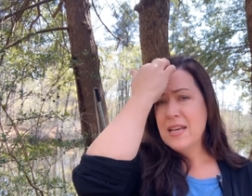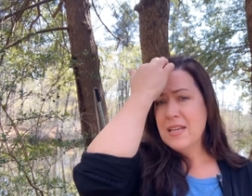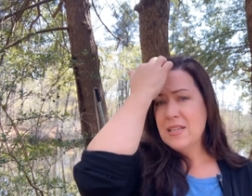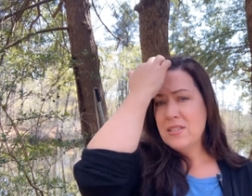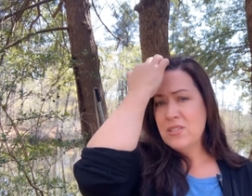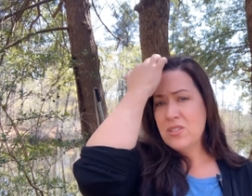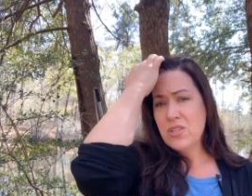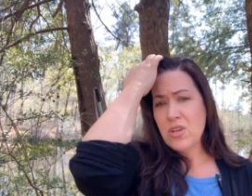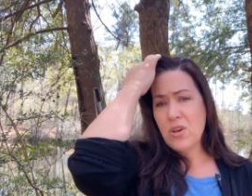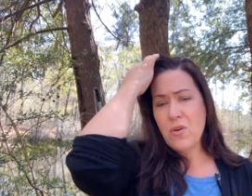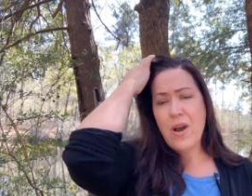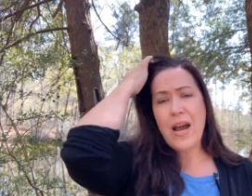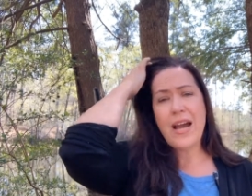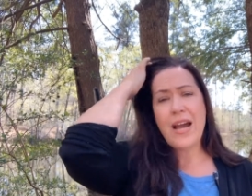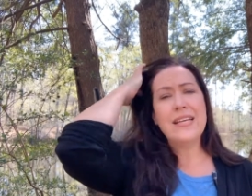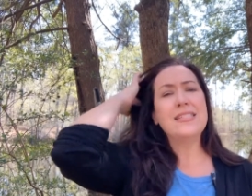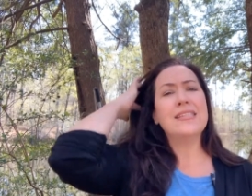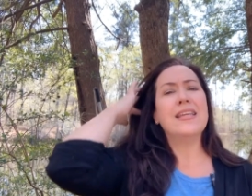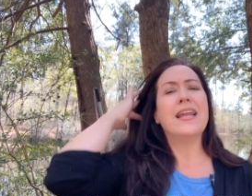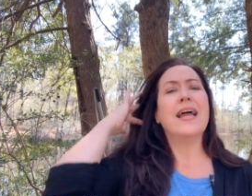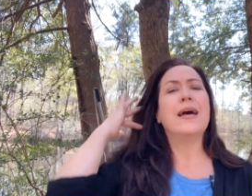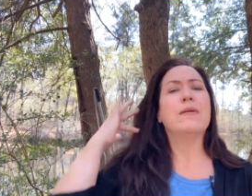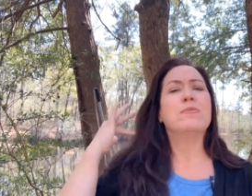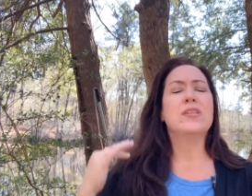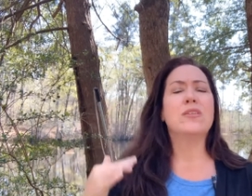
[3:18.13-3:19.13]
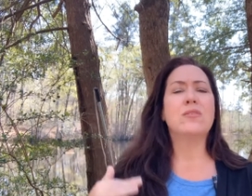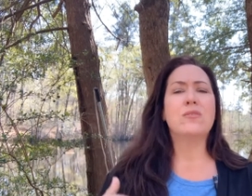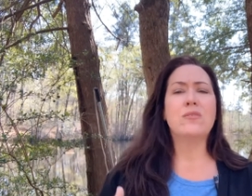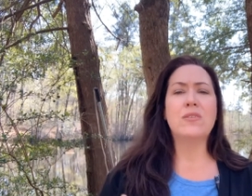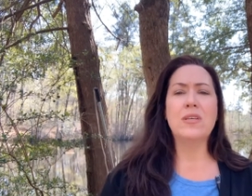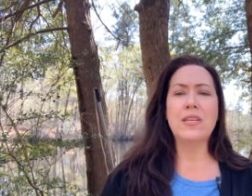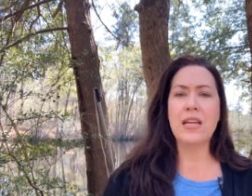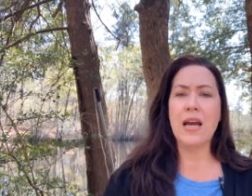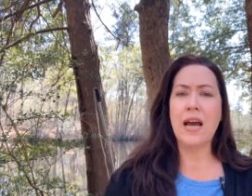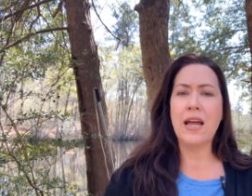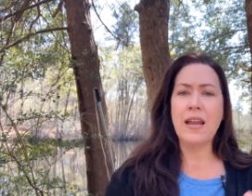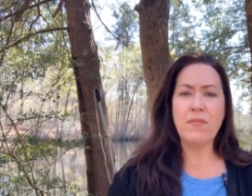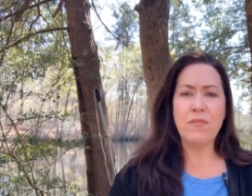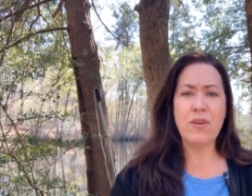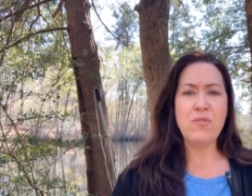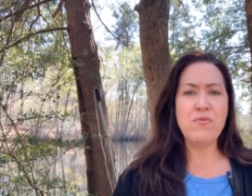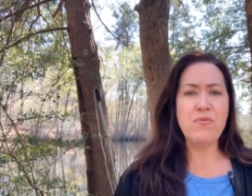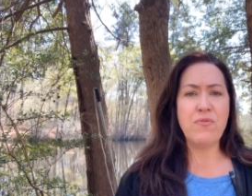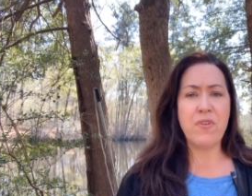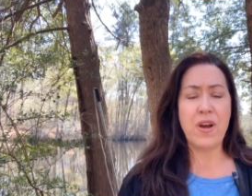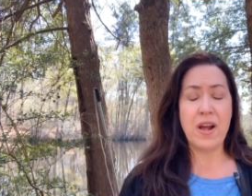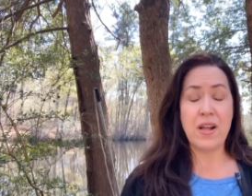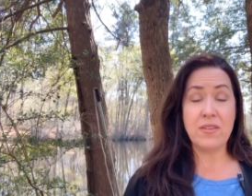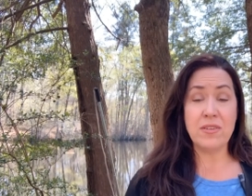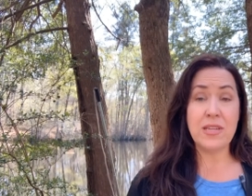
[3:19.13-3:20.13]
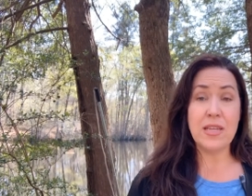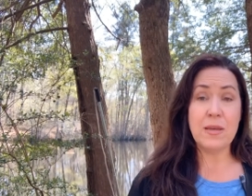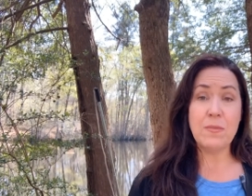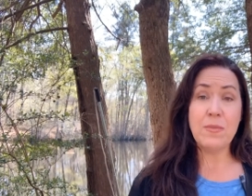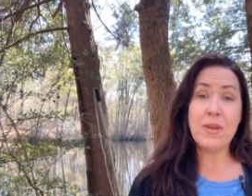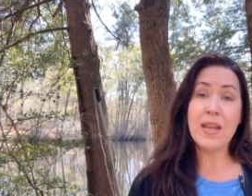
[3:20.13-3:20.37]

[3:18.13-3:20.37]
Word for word: So I said, absolutely not. I've unfollowed him,